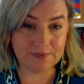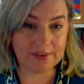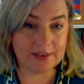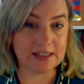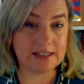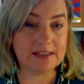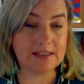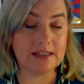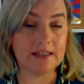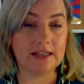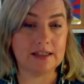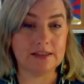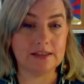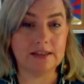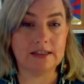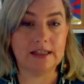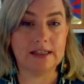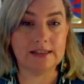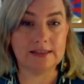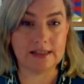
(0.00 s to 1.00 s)
This
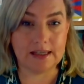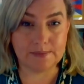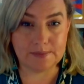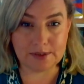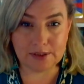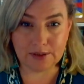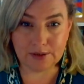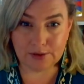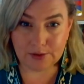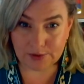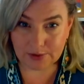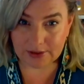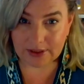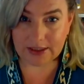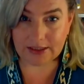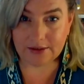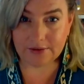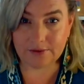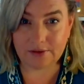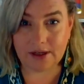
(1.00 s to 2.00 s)
election is
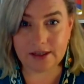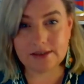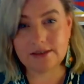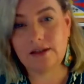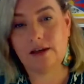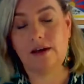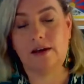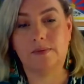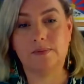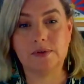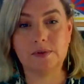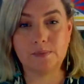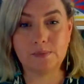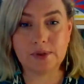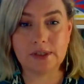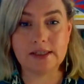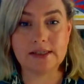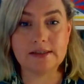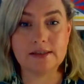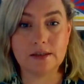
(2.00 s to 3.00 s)
absolutely the right time to
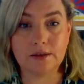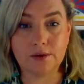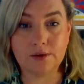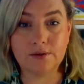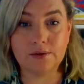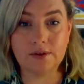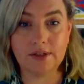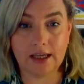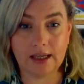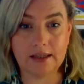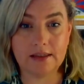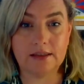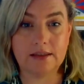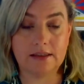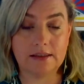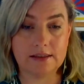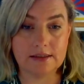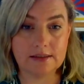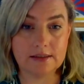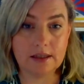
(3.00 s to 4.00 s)
press local
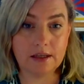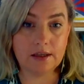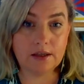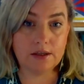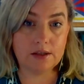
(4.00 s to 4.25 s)
candidates